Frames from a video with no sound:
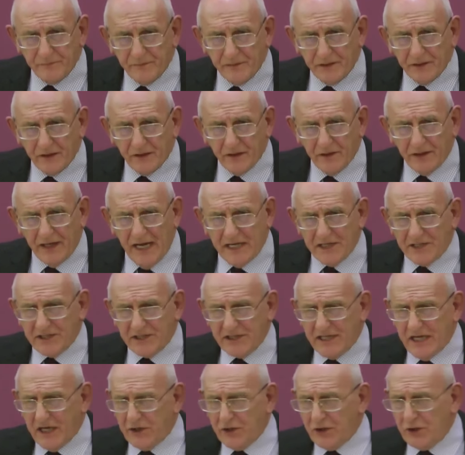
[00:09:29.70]
Could I
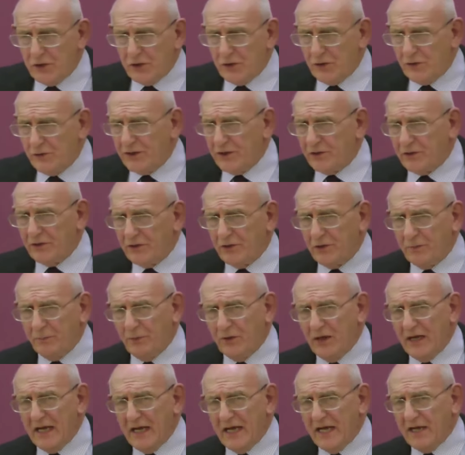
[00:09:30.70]
say to you that are
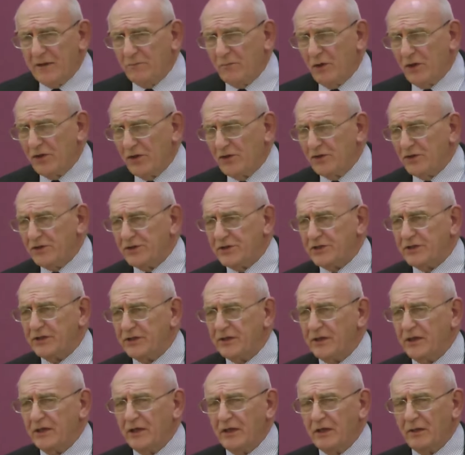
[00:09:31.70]
praying mothers,
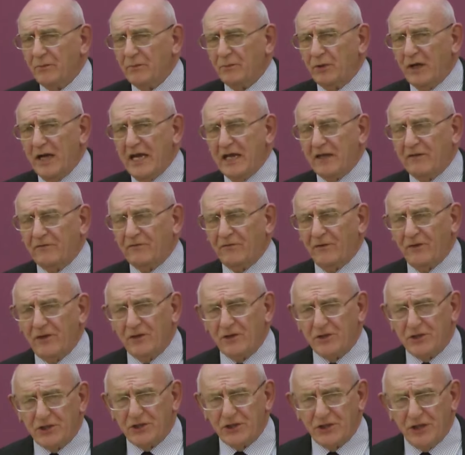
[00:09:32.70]
praying for
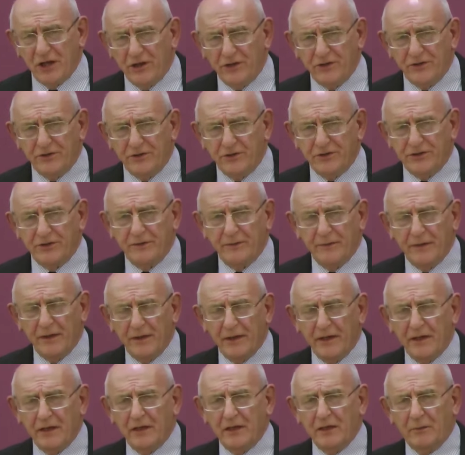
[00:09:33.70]
your sons,
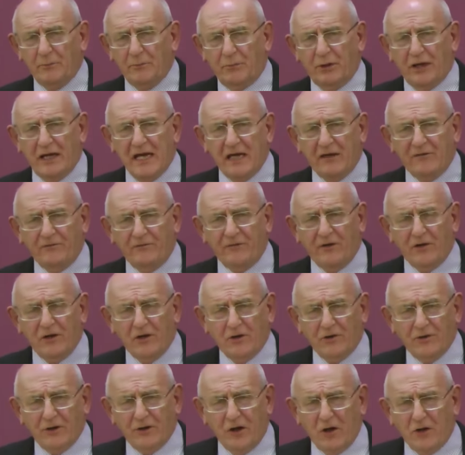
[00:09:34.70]
praying for your
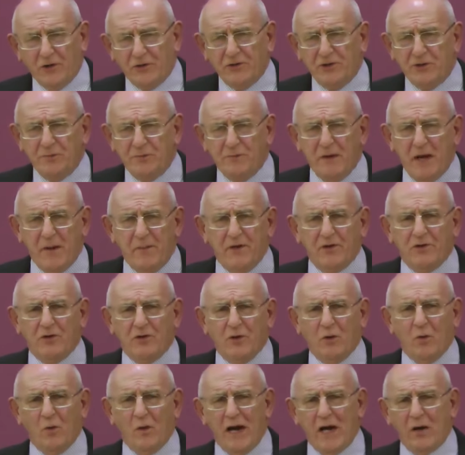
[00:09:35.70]
daughters? Maybe they're
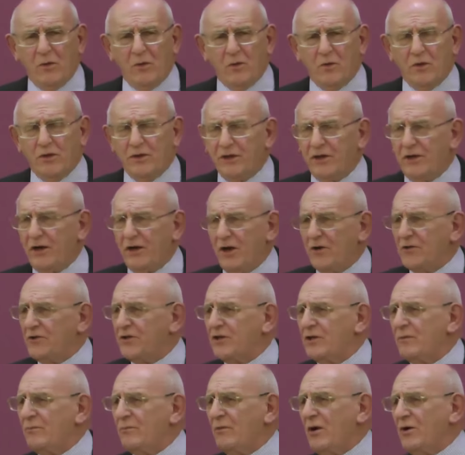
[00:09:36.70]
wayward and out in
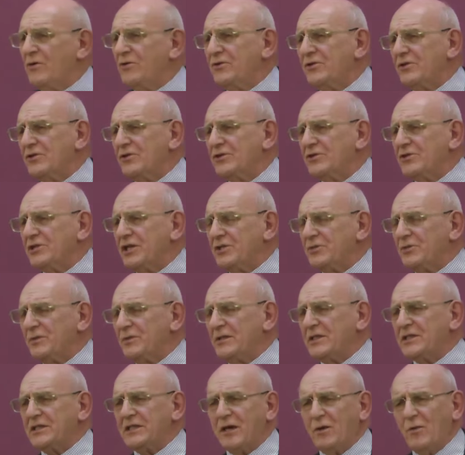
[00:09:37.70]
the mountains, as we
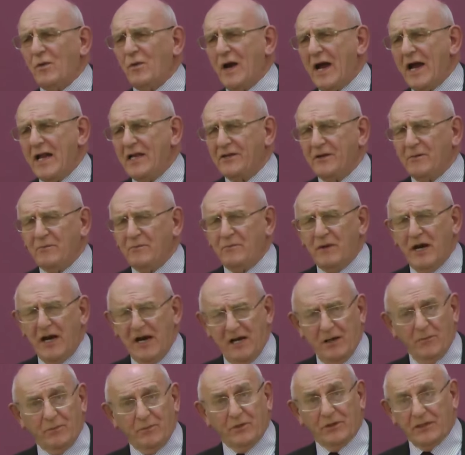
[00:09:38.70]
say, wild and
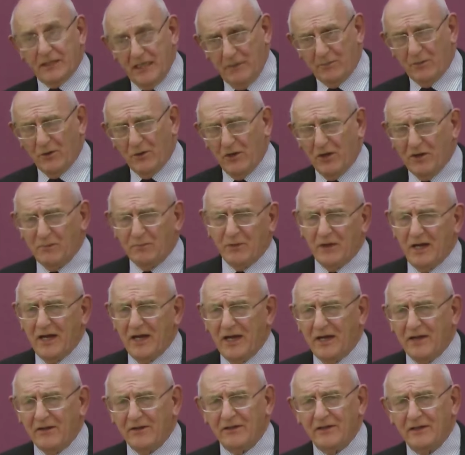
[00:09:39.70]
bare, but keep on
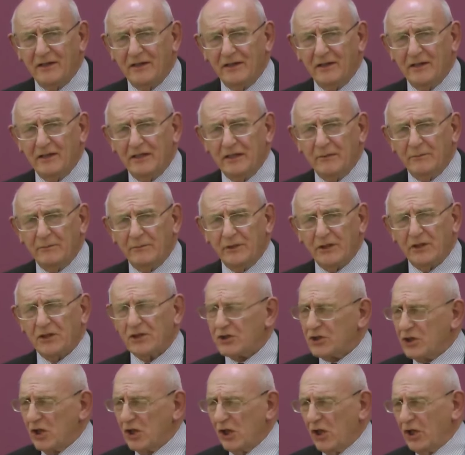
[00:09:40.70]
praying, because
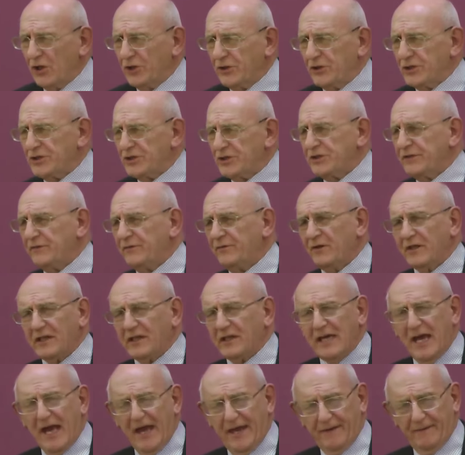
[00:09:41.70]
God doesn't
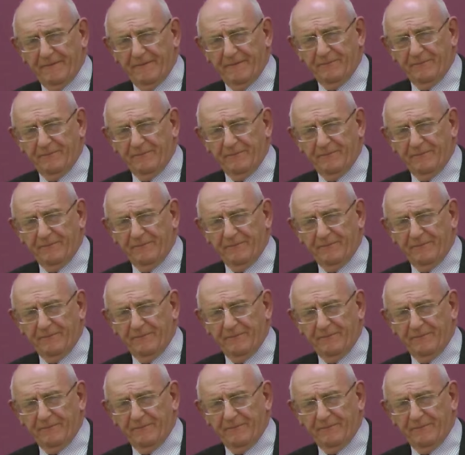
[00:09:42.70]
forget.